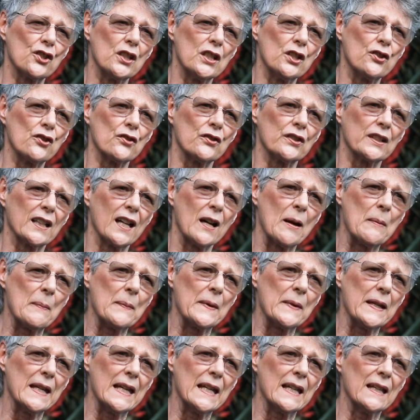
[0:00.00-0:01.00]
she should
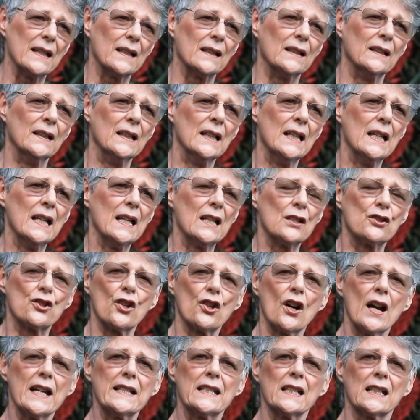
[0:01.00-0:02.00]
come here,
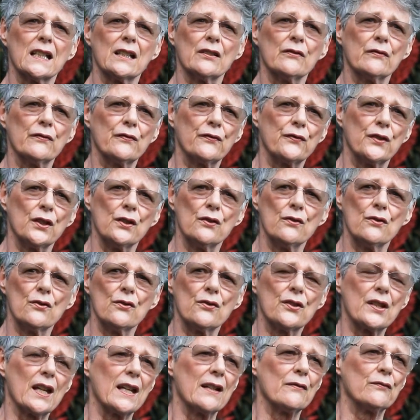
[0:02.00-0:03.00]
try to
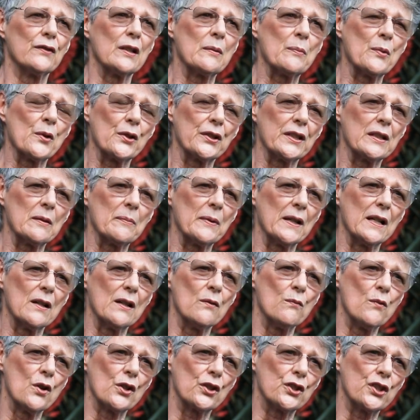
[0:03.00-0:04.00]
confuse everybody
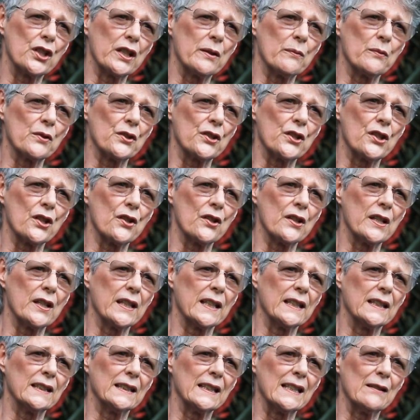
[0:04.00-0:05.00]
about what she was
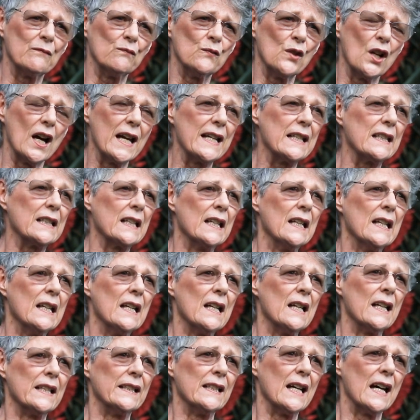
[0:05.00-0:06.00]
doing, and then write
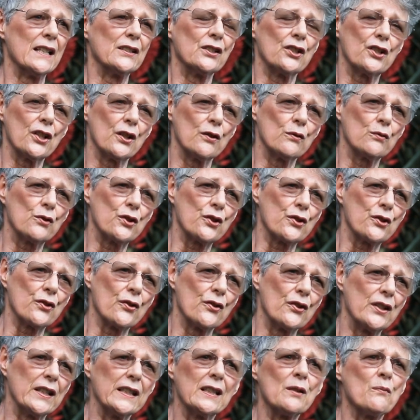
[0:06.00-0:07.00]
an untold
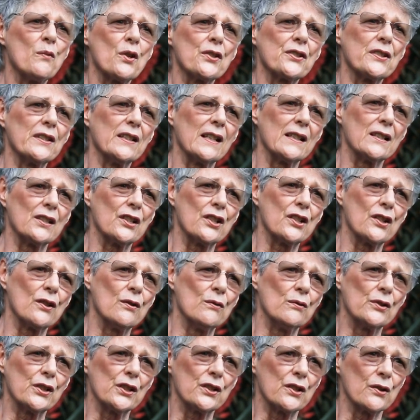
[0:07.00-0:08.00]
story that wasn't
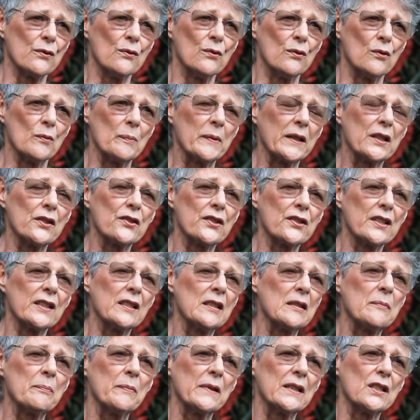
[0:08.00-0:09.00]
untold at all, because
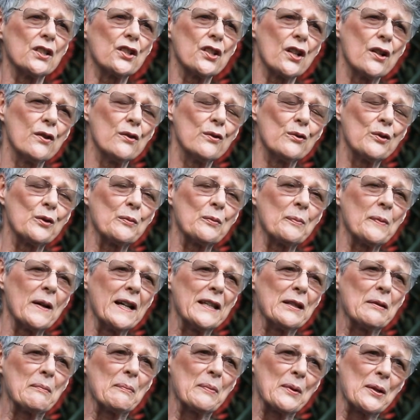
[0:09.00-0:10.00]
it had been told
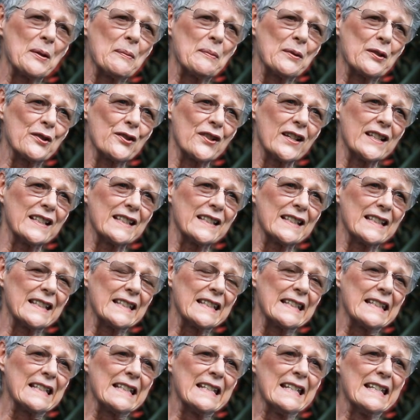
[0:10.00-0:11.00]
by the
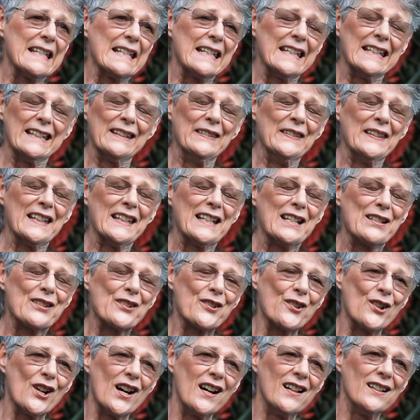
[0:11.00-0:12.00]
perpetrators in their
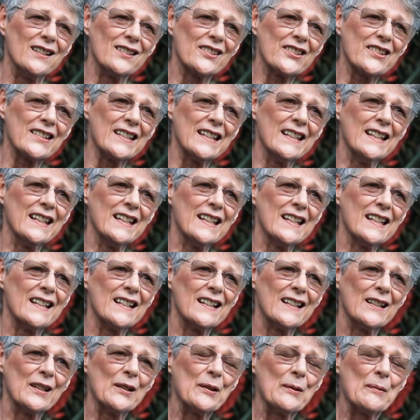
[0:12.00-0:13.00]
trials
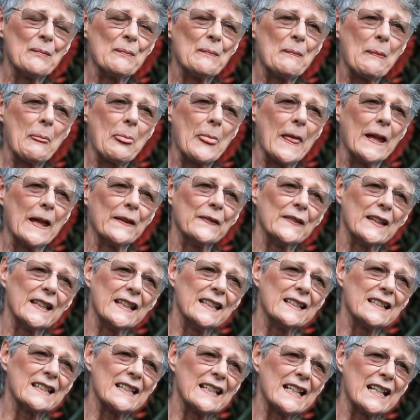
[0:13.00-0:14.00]
at
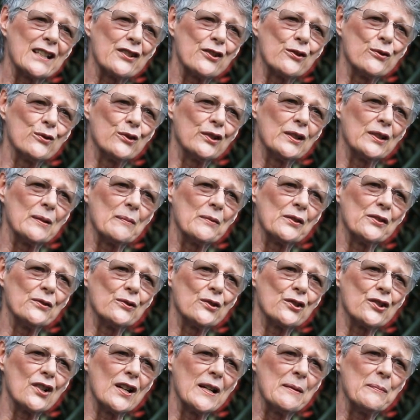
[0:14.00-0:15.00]
the International
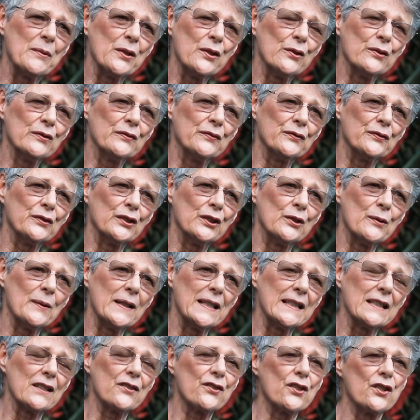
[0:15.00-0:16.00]
Criminal Tribunal for
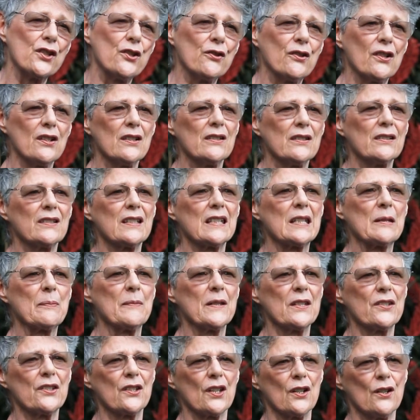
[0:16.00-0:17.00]
Rwanda. So you can't
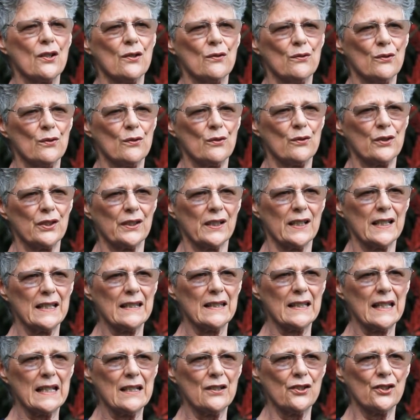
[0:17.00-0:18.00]
dismiss the whole
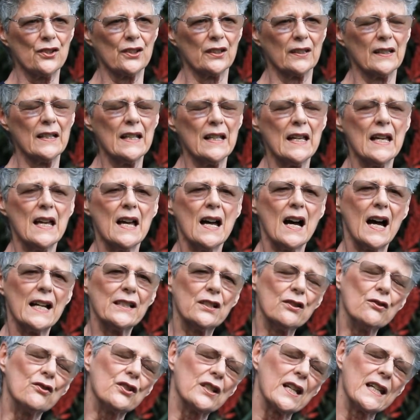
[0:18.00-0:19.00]
organisation.
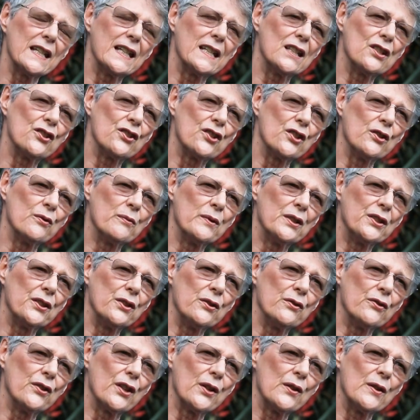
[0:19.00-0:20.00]
I do take issue
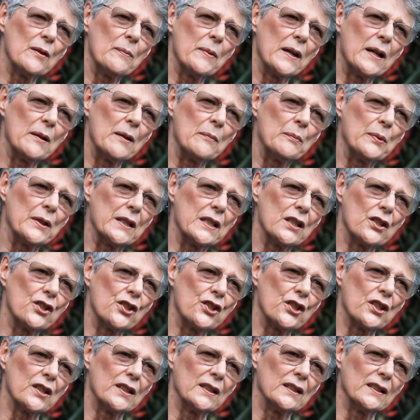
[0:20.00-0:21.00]
with you, though, about
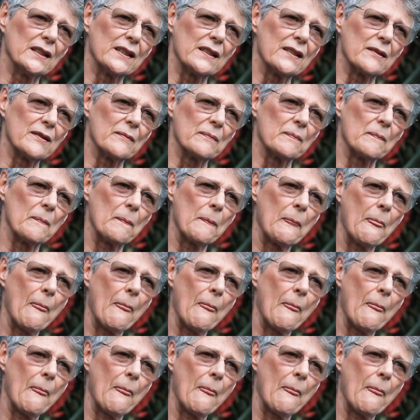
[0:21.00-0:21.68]
British journalism.